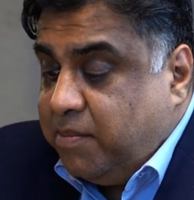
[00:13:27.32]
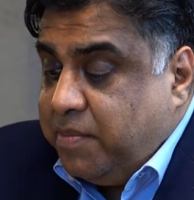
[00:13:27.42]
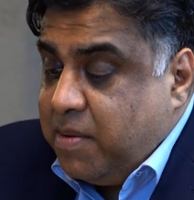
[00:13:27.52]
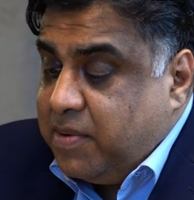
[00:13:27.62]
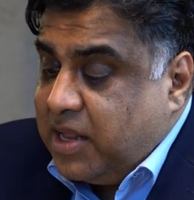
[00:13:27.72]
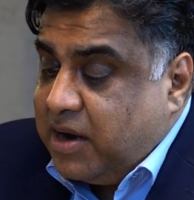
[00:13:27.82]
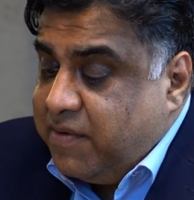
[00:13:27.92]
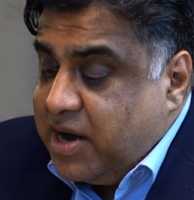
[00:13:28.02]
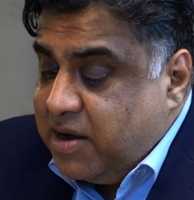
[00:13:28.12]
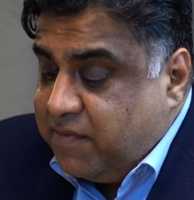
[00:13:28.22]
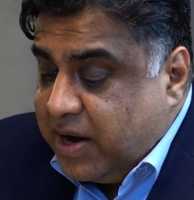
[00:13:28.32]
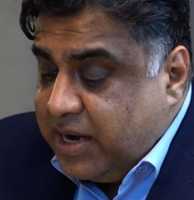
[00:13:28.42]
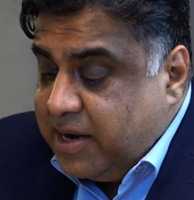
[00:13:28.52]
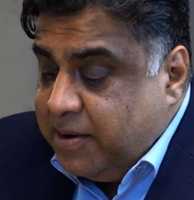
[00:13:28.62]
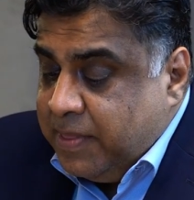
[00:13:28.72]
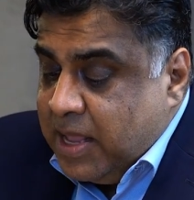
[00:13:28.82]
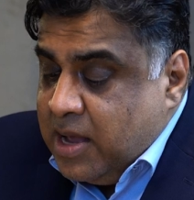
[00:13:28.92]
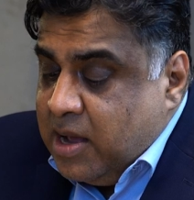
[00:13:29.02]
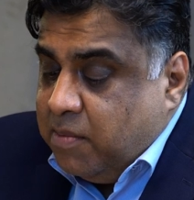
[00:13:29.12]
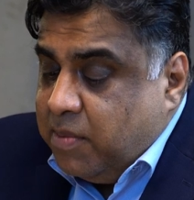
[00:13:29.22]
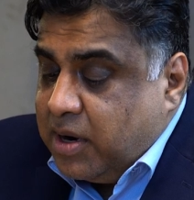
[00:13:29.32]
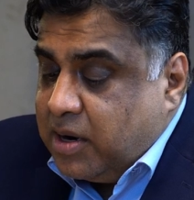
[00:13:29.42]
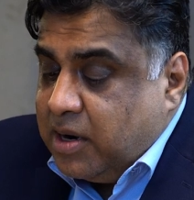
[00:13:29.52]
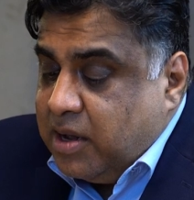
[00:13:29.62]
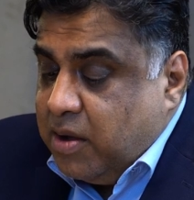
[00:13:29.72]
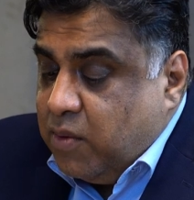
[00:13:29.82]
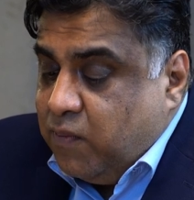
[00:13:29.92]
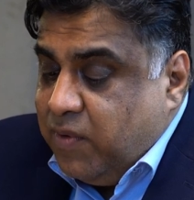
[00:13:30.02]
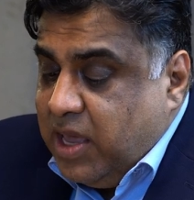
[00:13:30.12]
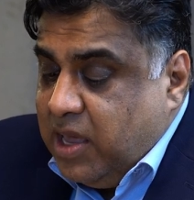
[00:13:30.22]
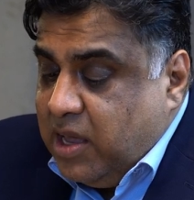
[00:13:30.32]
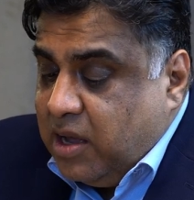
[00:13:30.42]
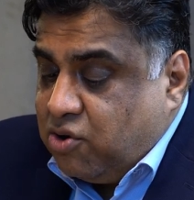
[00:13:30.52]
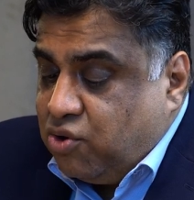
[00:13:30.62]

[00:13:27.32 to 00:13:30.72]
people that we had invited. But we